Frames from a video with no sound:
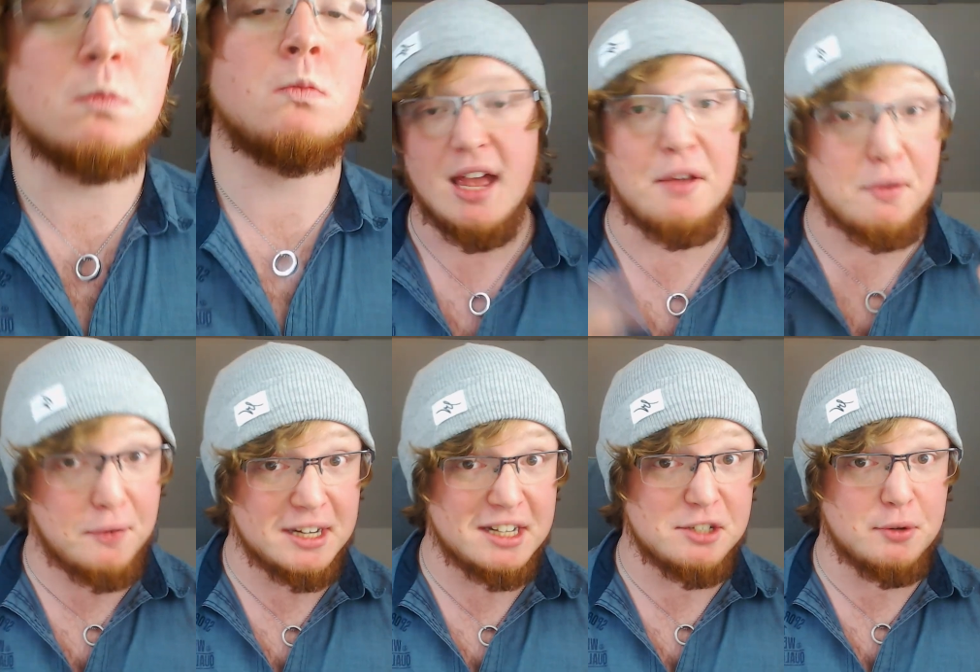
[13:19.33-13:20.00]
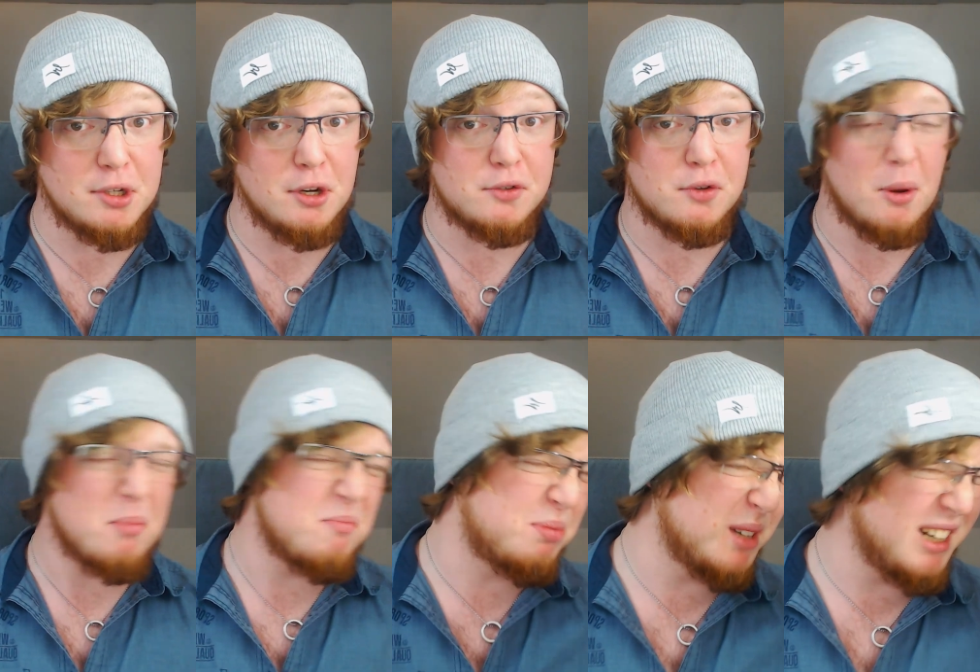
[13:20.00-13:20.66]
If you thought this was useful,
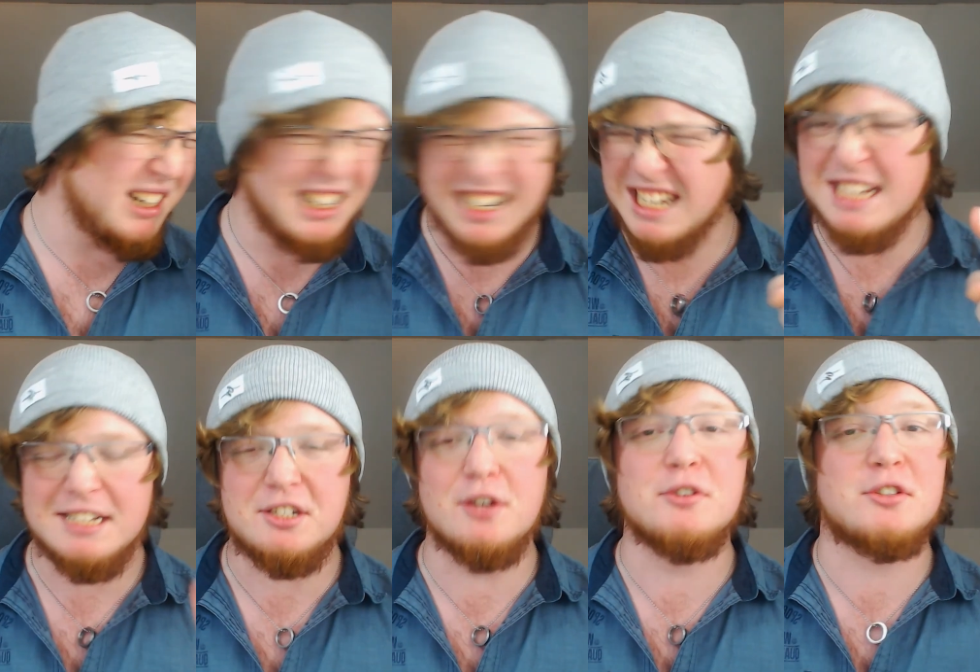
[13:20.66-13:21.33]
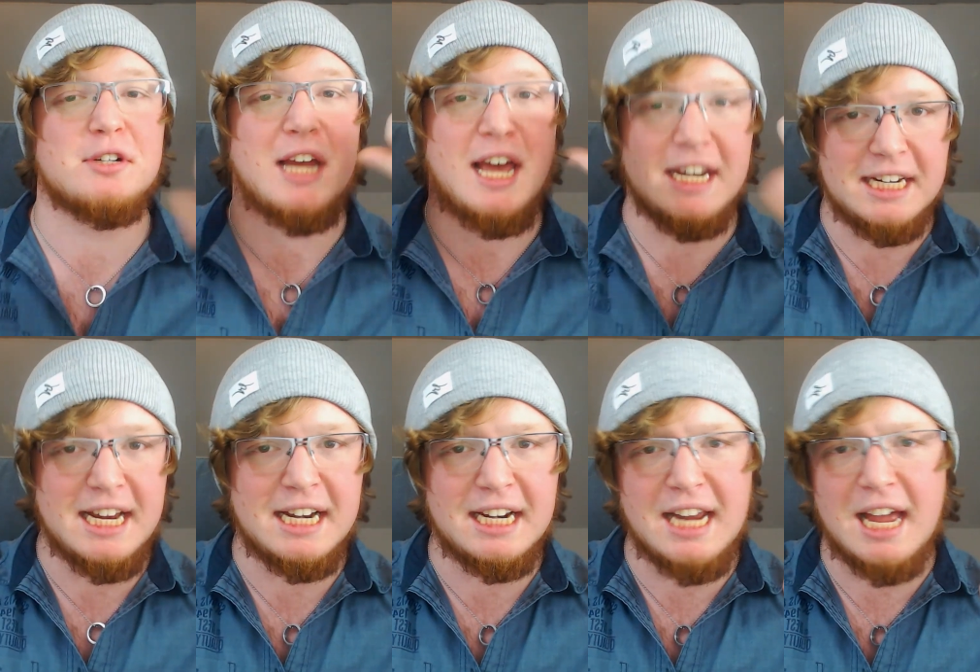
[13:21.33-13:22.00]
please use those handy dandy